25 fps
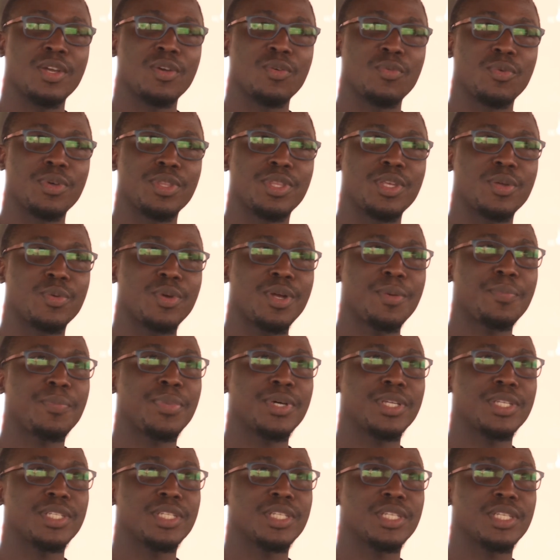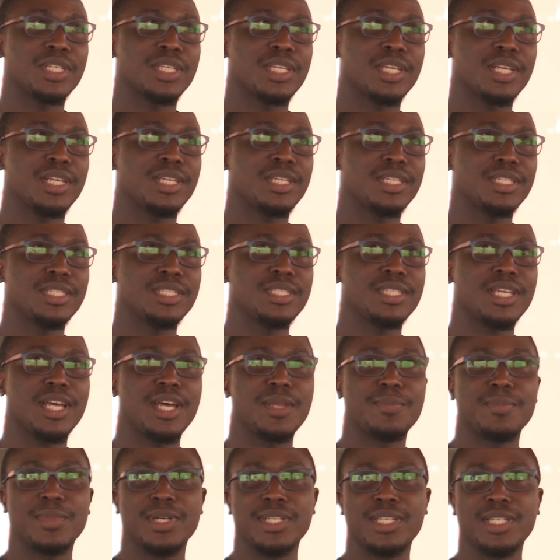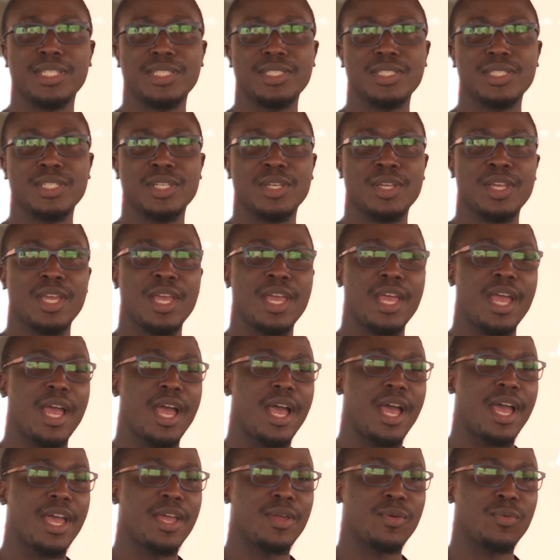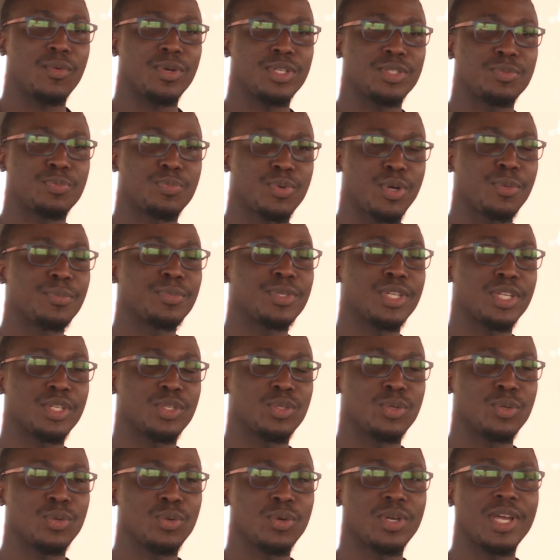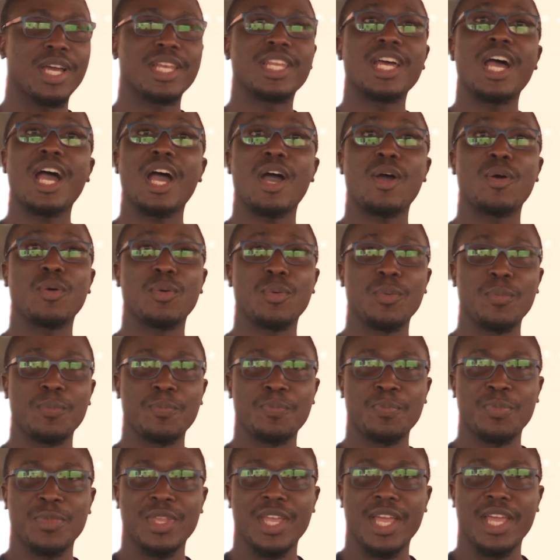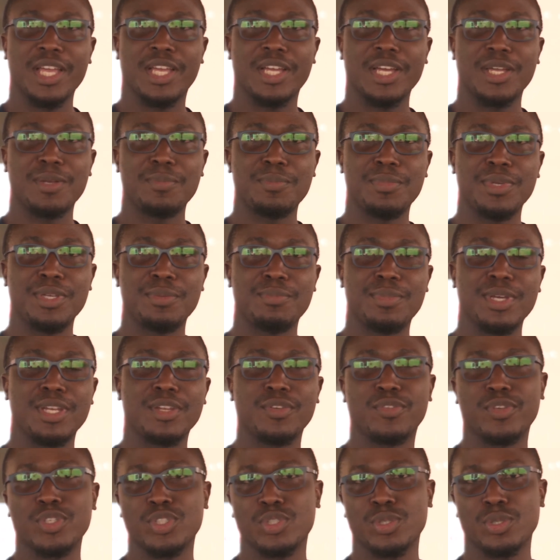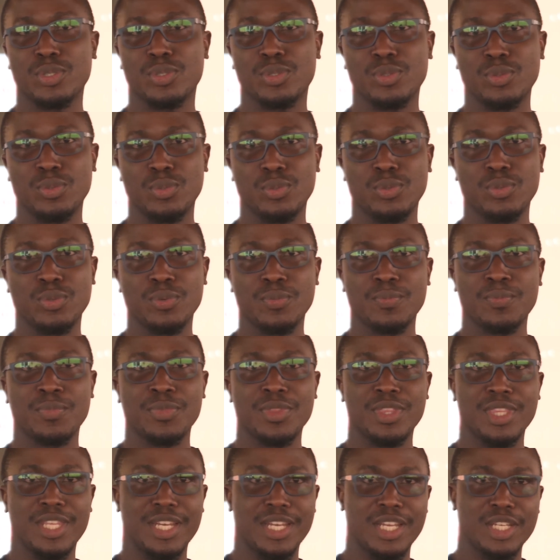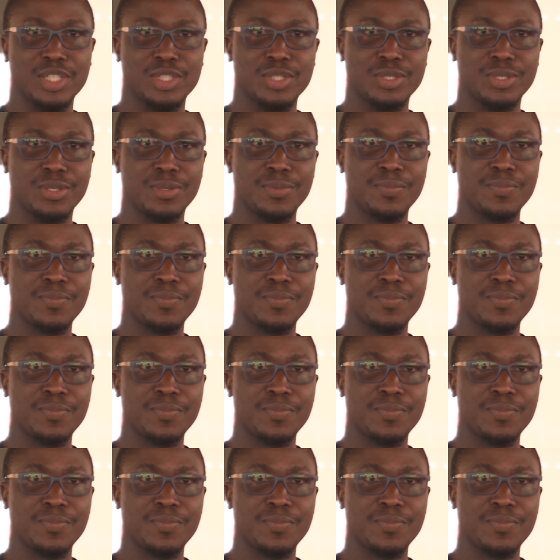With the rampant killings and murders, I was prompted to look at how I can be beneficial to the nation.